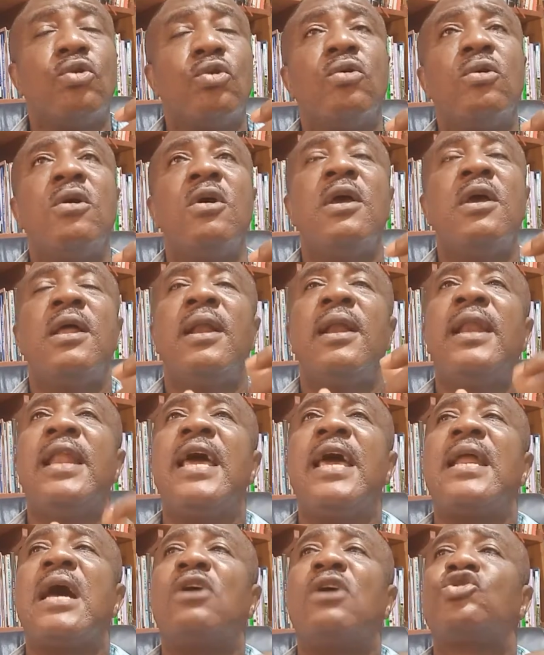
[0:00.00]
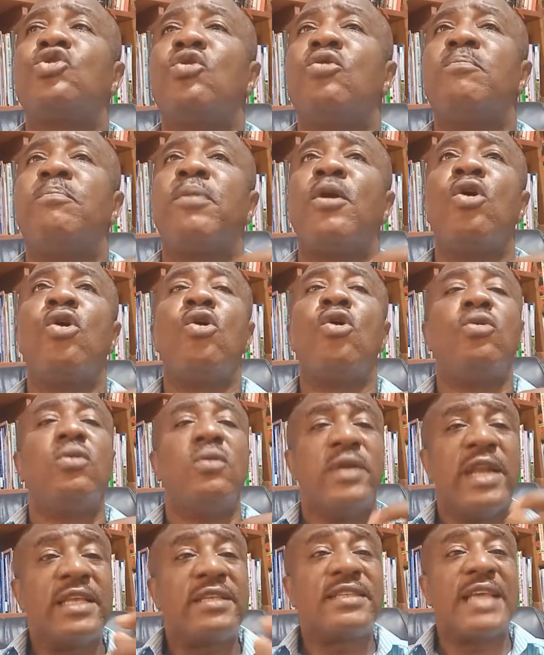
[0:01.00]
to learn how to
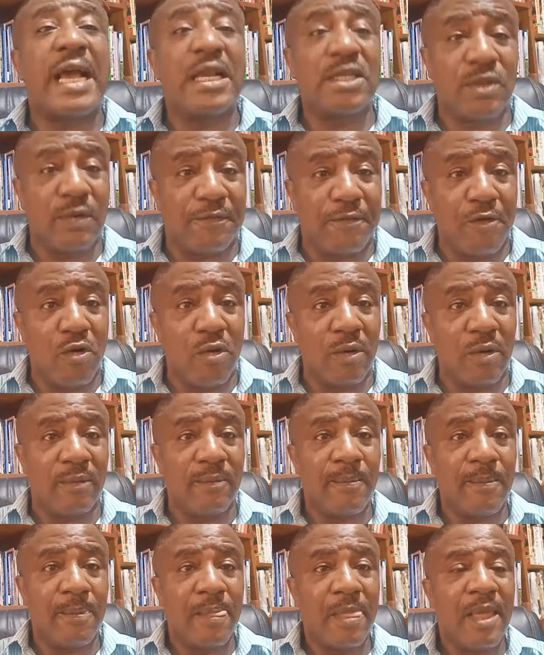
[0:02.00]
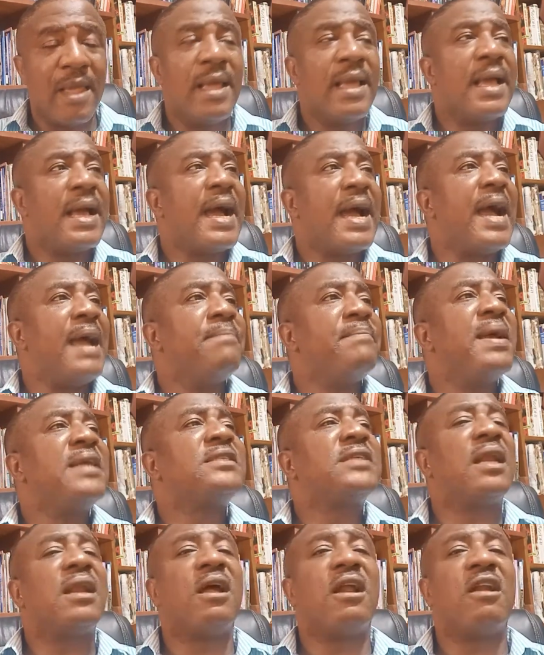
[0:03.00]
blow the saxophone, I
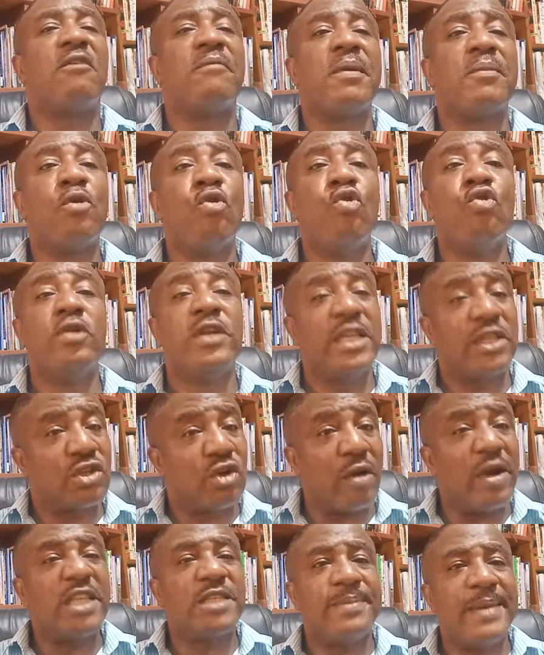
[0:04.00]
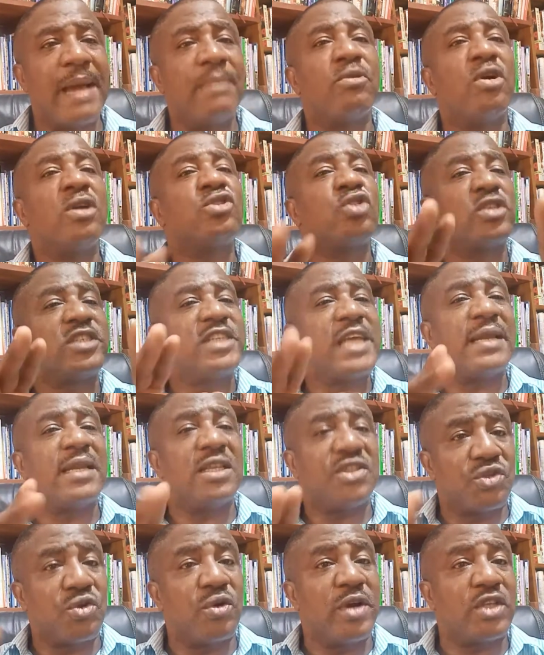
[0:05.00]
met a lot of people who discouraged me. I'm going to share
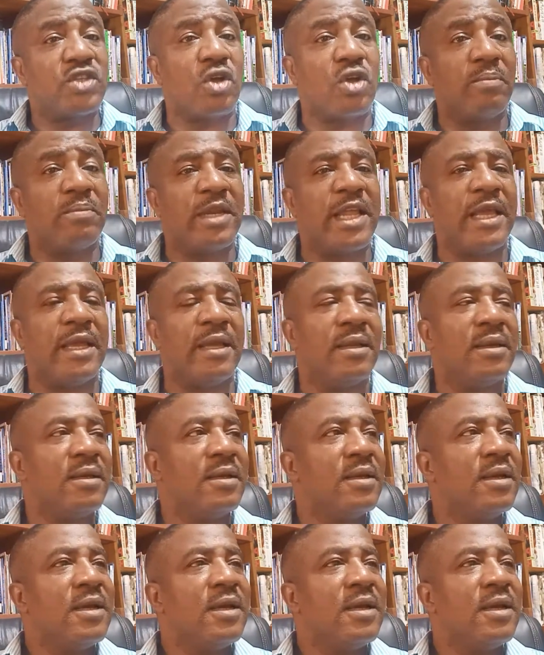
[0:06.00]
this story someday.